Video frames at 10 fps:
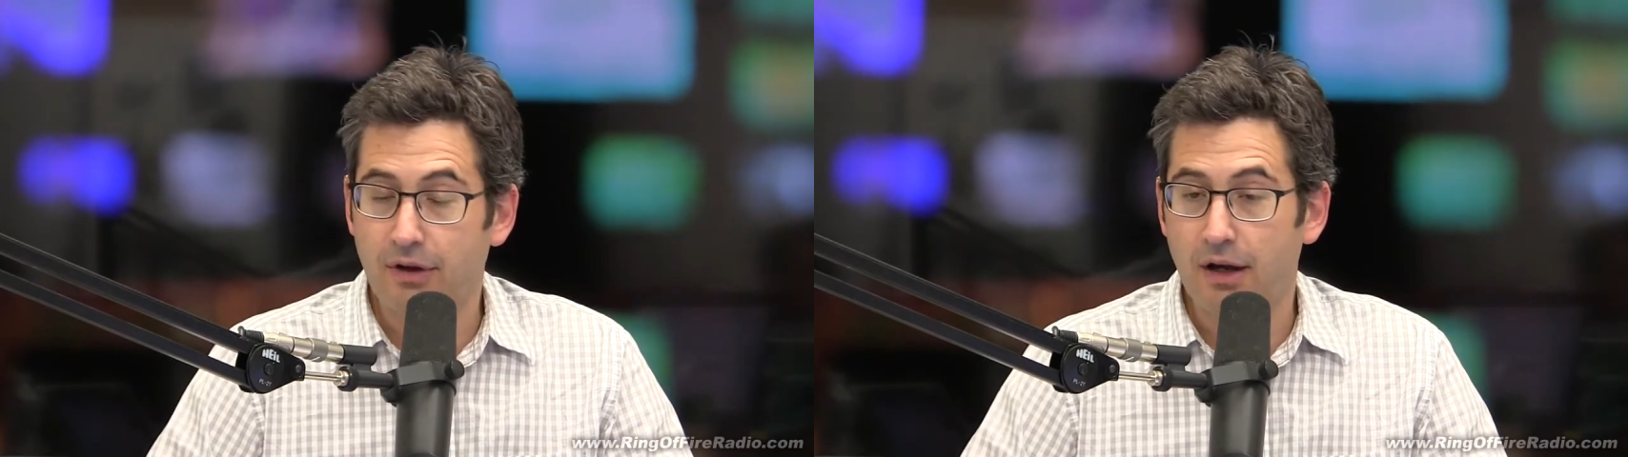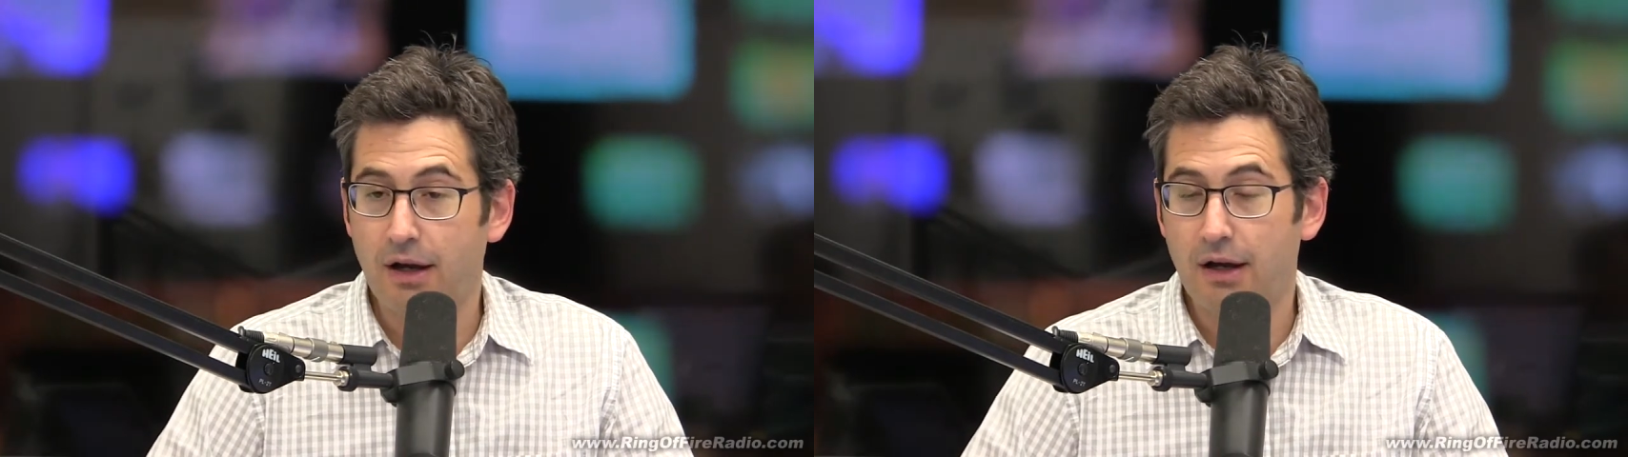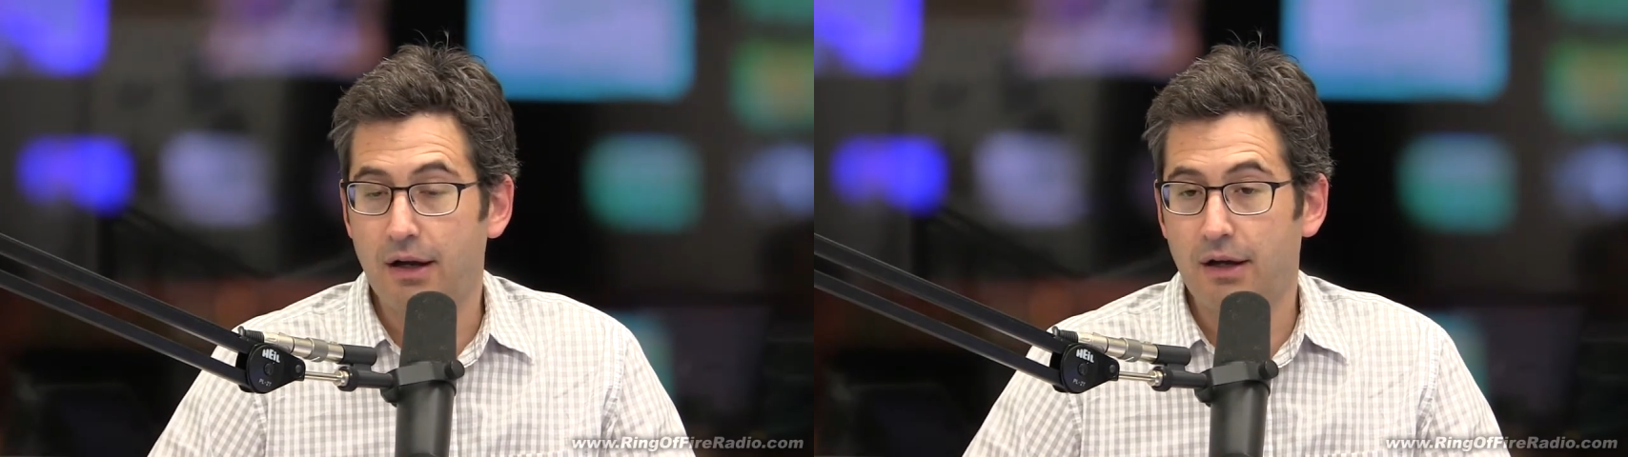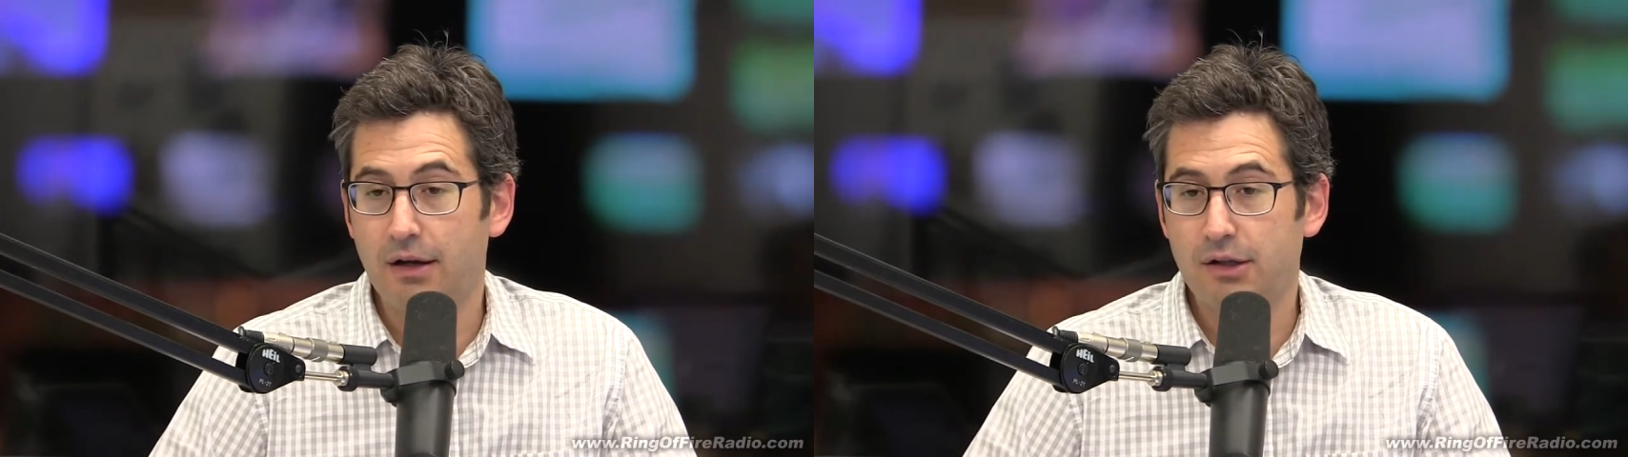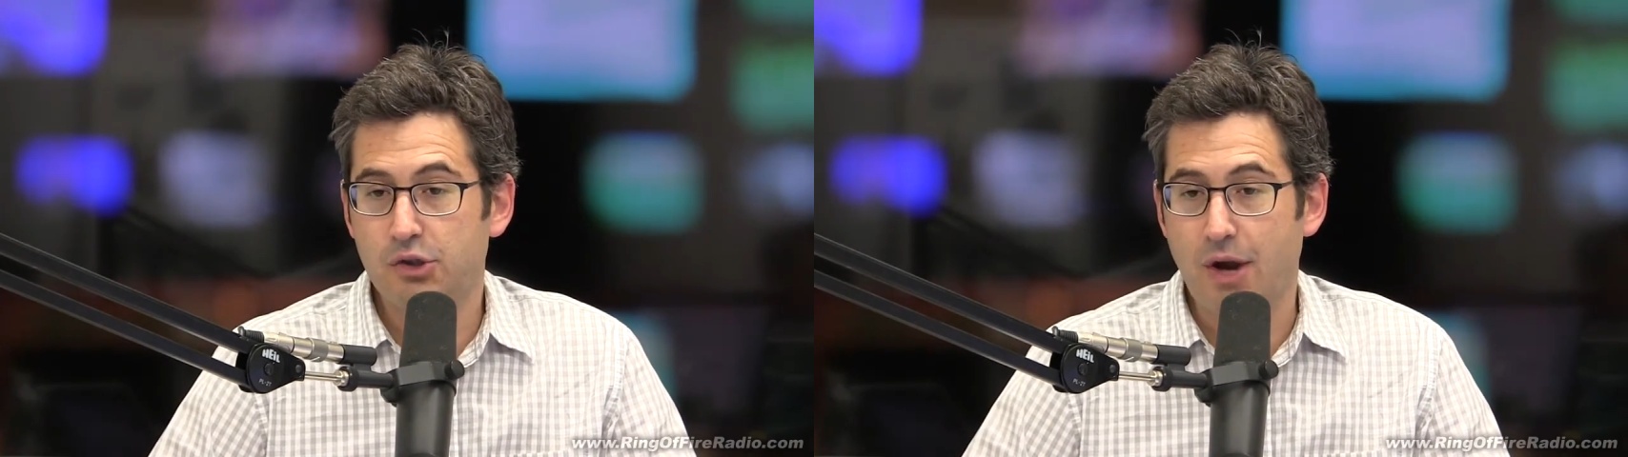
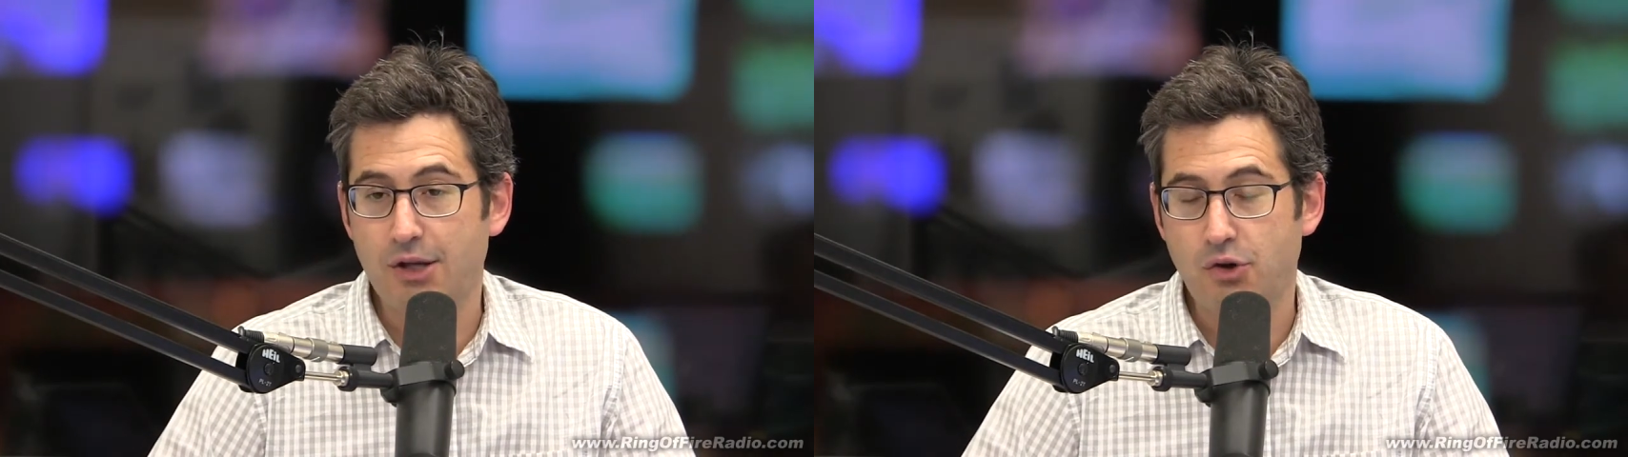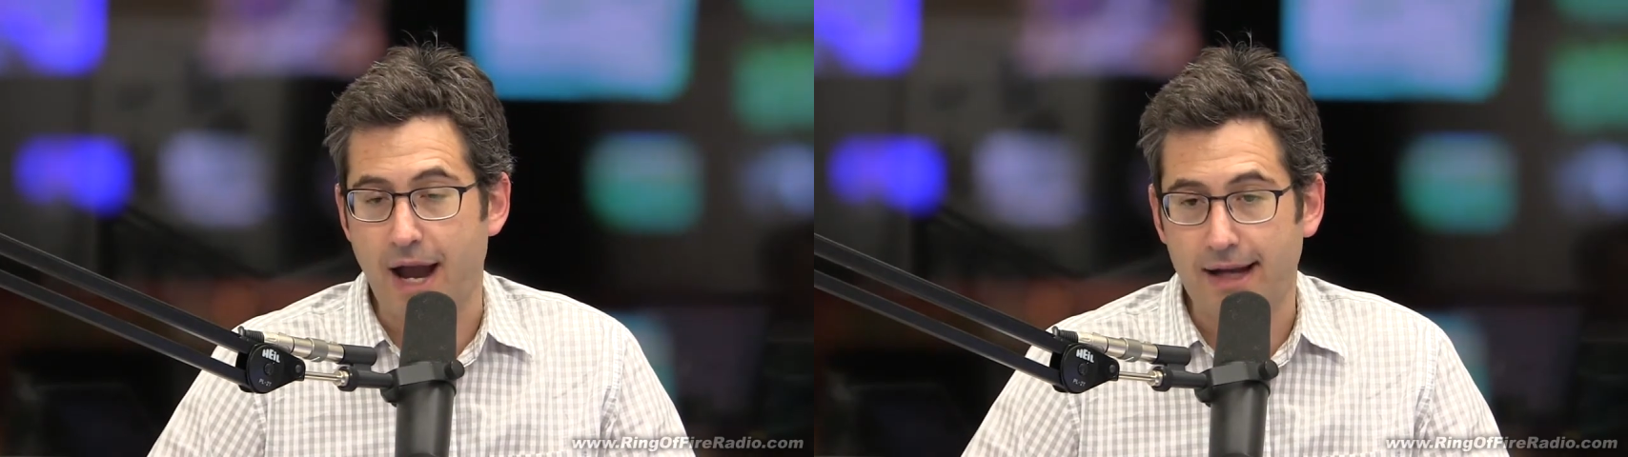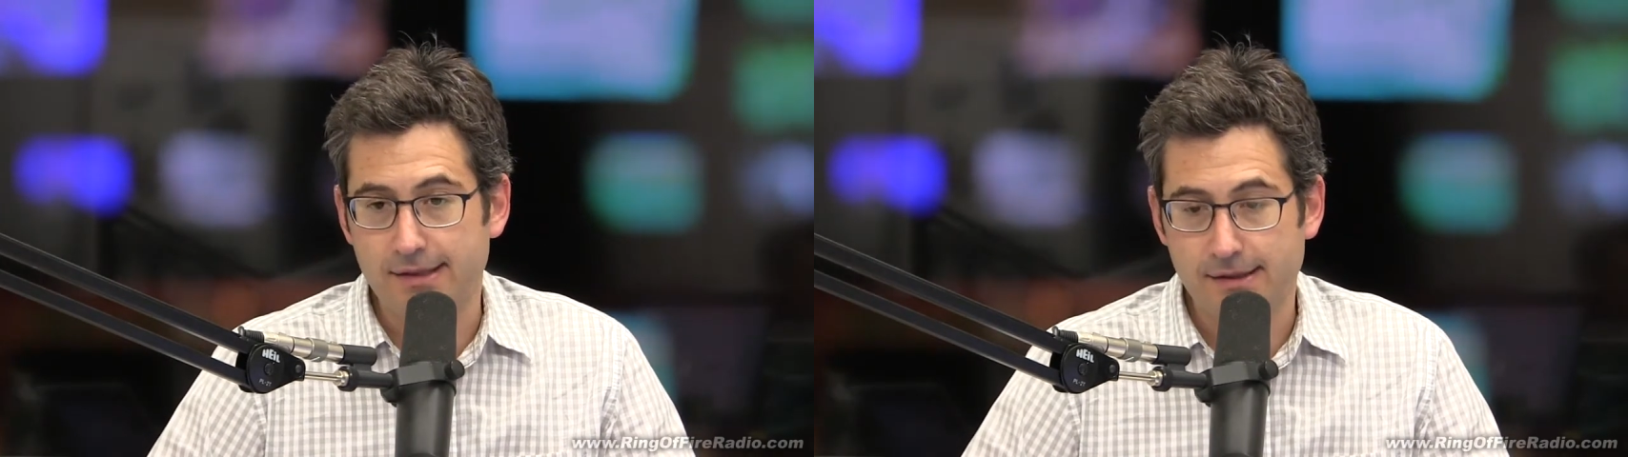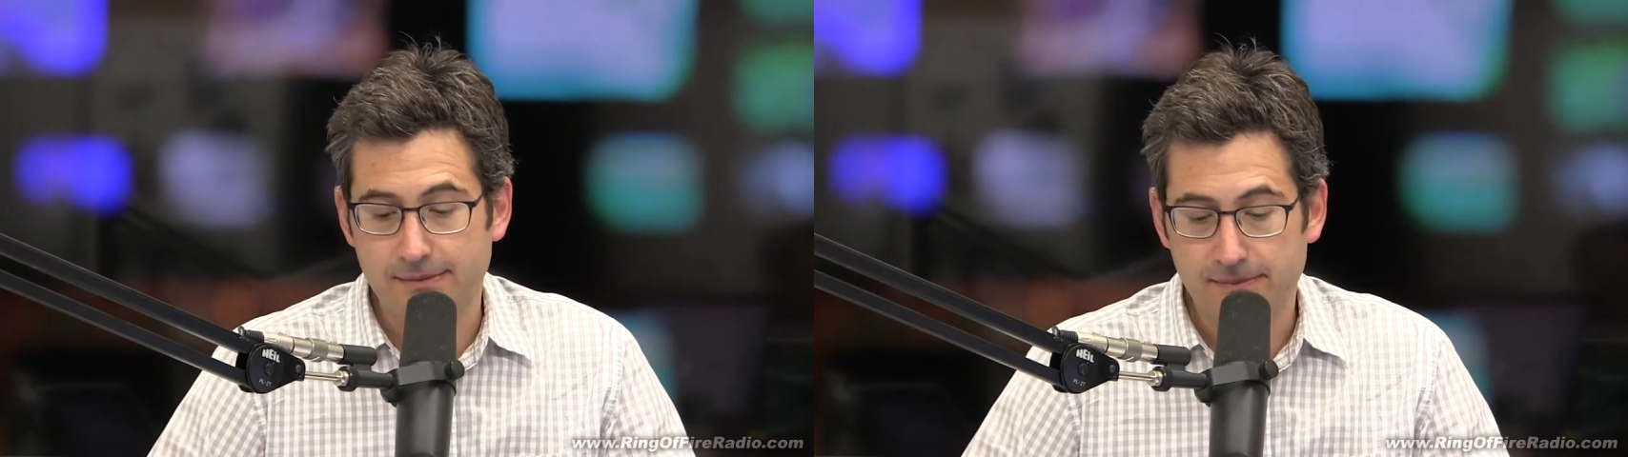uh, train tracks.